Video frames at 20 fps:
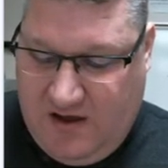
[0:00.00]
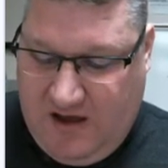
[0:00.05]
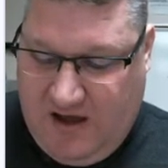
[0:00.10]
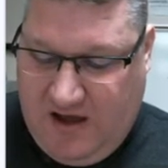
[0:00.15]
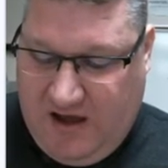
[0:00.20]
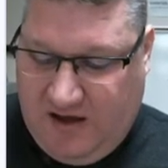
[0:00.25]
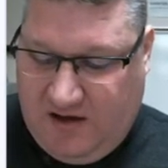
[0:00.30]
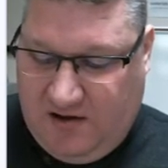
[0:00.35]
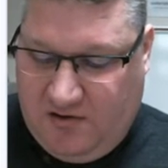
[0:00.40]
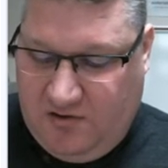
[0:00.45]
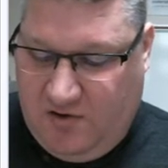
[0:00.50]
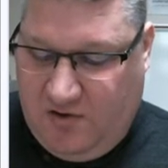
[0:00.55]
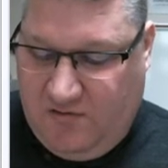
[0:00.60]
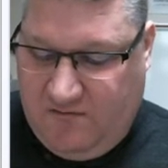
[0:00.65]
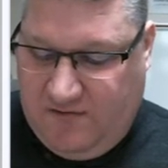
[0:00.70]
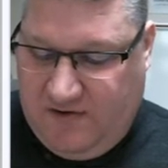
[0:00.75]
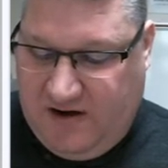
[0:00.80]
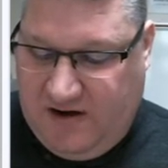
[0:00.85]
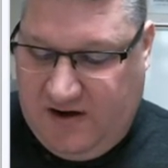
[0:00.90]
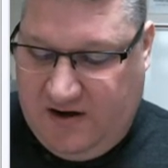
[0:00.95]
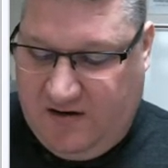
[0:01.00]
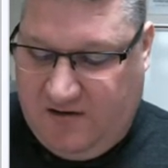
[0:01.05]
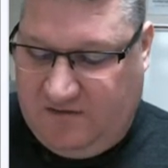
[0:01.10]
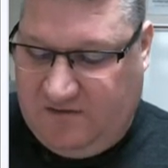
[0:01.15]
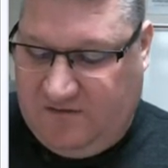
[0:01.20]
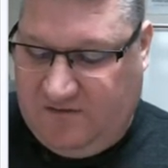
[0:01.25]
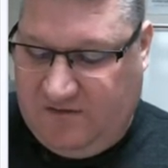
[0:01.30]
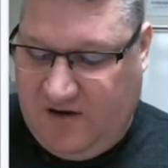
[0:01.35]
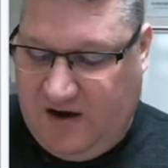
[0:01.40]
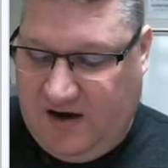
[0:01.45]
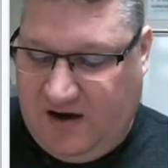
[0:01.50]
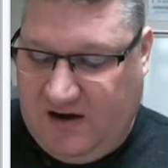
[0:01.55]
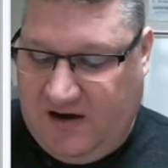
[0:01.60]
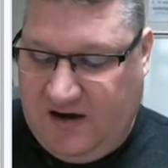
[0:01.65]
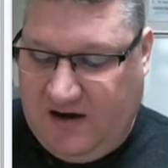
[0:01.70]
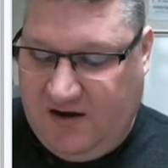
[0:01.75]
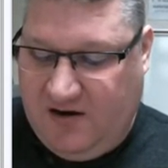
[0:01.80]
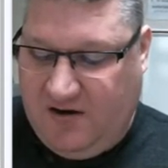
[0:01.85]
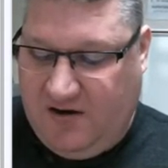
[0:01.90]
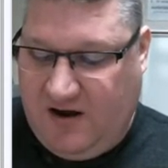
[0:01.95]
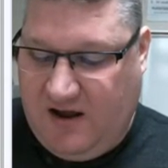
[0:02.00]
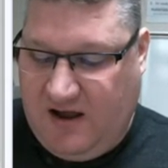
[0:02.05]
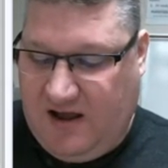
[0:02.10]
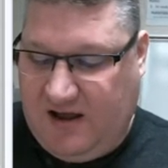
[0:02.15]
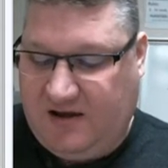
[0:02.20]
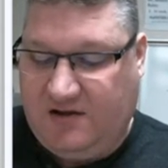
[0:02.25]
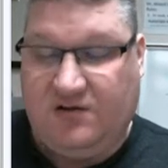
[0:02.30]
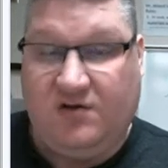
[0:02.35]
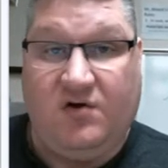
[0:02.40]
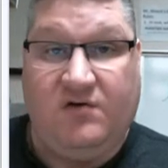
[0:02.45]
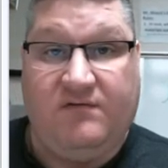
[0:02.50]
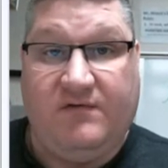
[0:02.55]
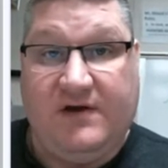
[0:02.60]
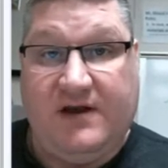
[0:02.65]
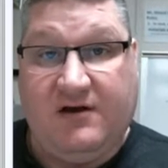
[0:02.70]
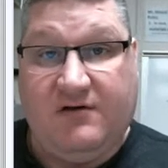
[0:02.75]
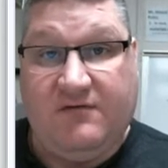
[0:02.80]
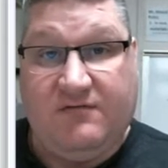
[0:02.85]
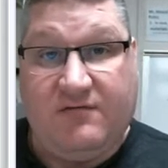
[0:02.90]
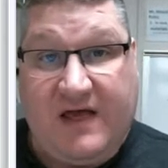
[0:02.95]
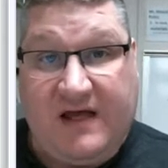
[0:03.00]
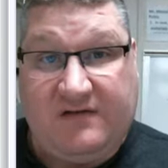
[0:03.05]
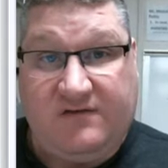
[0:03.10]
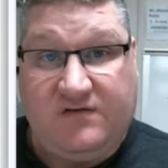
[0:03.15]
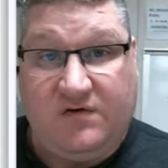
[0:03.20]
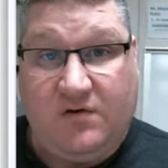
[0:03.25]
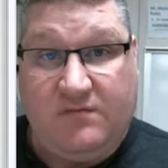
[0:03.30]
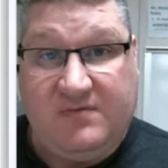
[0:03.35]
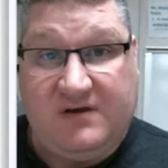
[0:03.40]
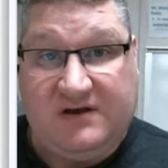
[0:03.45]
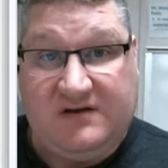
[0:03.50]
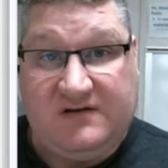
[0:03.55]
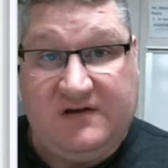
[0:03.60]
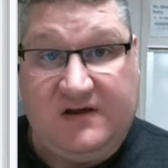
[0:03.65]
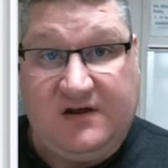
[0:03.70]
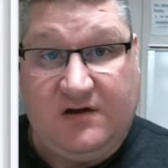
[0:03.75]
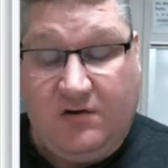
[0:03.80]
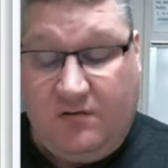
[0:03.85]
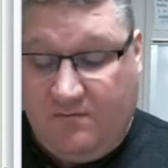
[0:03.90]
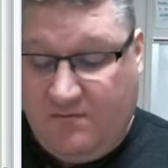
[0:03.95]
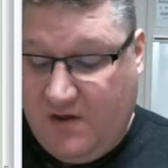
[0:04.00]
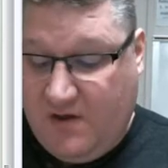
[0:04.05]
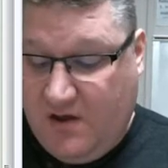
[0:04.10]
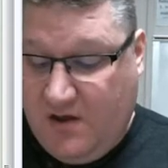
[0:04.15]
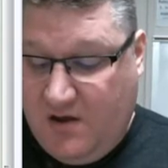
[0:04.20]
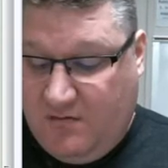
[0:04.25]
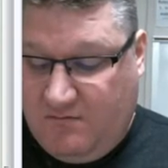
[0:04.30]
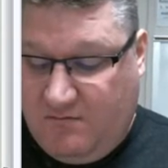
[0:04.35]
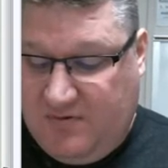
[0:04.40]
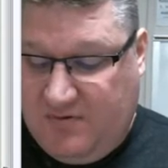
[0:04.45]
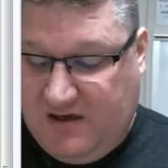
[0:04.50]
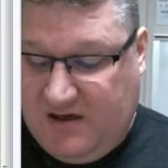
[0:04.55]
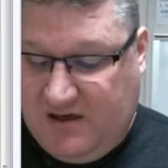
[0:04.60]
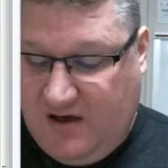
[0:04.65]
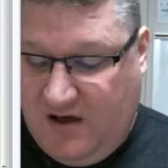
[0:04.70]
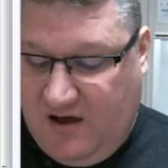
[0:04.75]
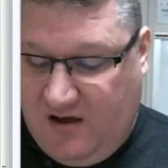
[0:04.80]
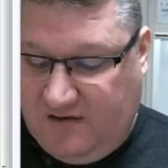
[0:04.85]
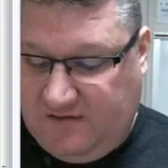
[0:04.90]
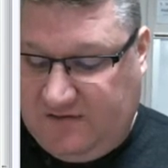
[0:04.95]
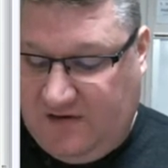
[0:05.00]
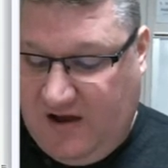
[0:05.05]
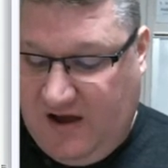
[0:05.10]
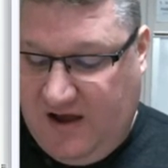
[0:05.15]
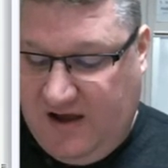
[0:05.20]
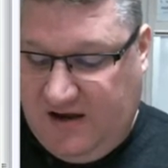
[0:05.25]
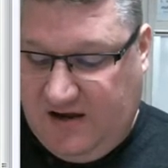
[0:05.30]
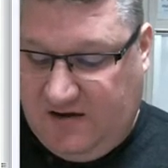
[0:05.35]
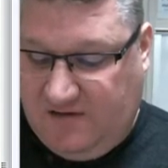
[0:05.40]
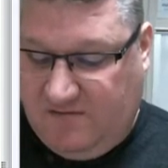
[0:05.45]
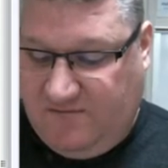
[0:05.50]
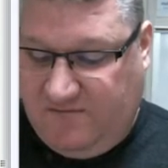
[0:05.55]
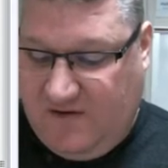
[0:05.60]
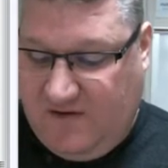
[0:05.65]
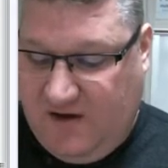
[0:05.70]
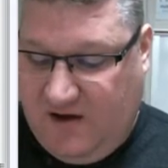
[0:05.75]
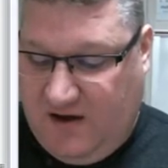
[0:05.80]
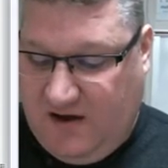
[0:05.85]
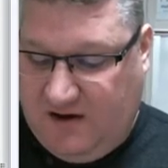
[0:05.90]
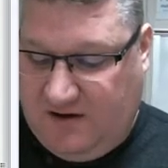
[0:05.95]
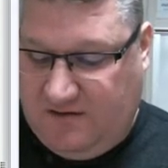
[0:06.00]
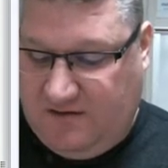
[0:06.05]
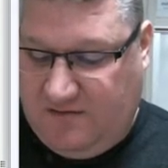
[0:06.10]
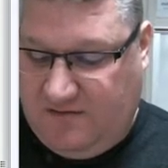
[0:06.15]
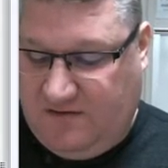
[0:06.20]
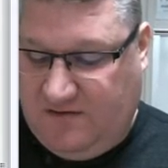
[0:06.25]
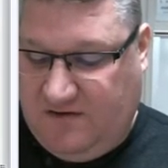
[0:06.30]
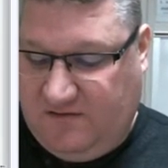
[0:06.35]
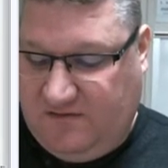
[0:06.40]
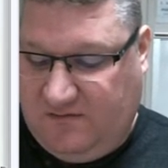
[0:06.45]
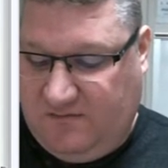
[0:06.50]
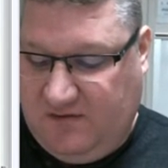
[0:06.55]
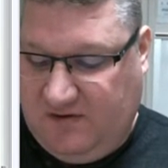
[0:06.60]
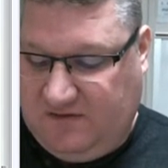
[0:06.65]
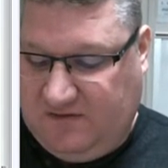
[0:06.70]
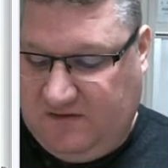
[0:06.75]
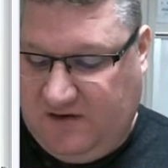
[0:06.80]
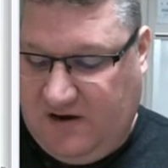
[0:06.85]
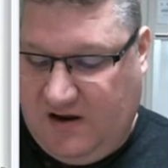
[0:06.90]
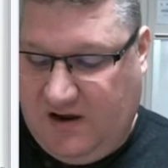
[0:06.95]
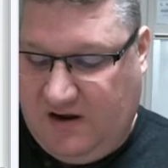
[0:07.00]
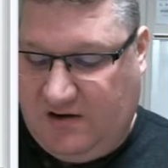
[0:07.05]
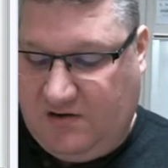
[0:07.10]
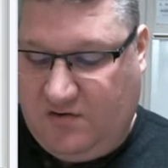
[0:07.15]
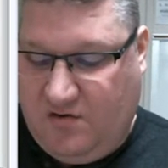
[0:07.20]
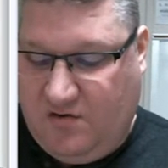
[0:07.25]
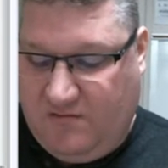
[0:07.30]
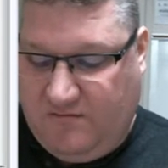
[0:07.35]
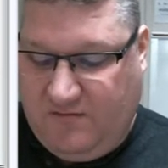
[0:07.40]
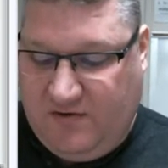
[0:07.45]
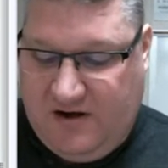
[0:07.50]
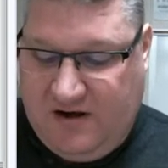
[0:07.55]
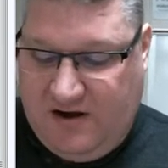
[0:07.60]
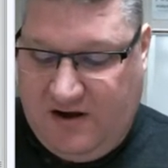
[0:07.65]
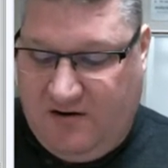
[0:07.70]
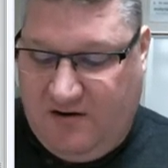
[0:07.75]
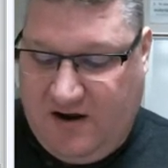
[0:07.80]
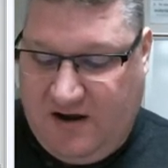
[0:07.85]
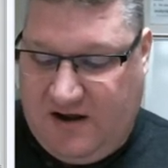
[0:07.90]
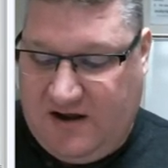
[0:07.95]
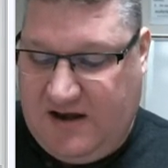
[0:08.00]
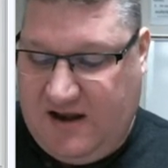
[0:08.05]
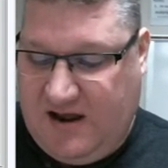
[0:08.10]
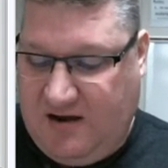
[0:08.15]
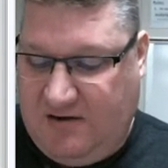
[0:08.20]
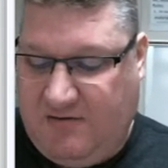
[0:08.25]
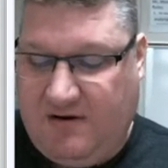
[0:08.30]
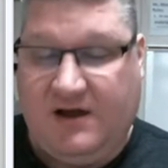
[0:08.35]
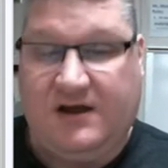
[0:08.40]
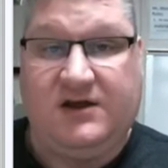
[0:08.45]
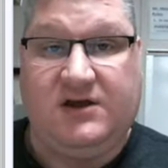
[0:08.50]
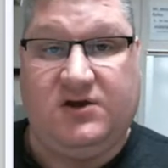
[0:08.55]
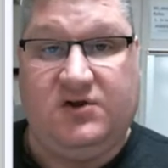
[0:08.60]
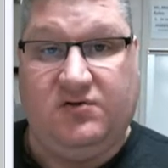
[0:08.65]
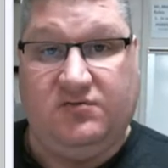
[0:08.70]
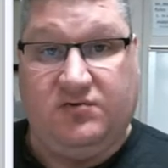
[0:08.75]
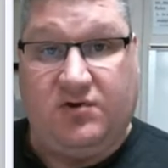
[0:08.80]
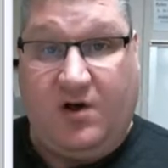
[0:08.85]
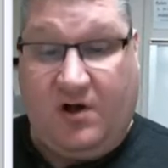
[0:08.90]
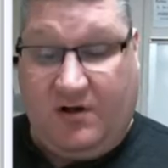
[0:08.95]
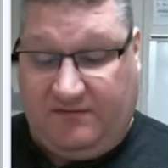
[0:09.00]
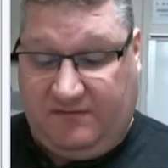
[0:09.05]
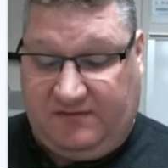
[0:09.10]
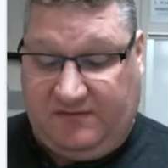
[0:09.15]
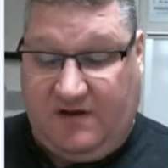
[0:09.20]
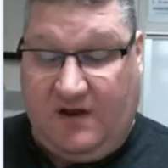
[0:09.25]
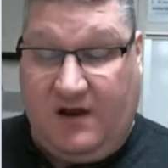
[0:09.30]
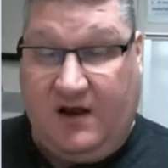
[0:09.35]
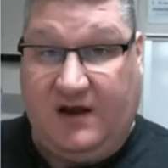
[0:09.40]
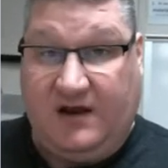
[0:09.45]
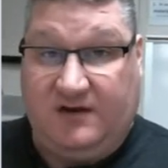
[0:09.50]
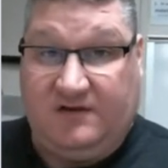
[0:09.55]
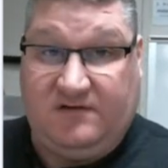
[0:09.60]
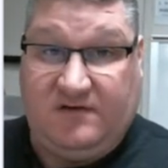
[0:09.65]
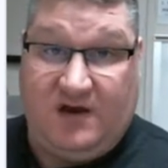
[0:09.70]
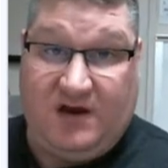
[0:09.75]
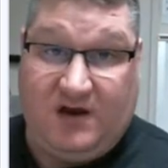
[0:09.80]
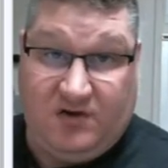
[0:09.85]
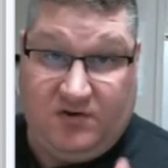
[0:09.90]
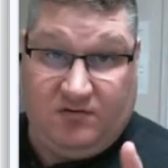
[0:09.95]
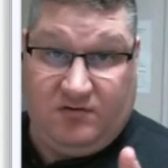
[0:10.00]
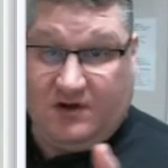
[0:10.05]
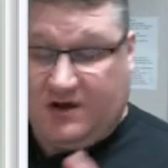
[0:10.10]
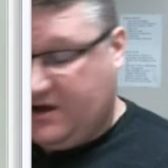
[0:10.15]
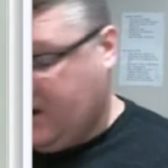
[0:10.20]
angle over here, side here, angle over here. That's no big deal because I can find this missing angle over here, and now I can do law of sines and do a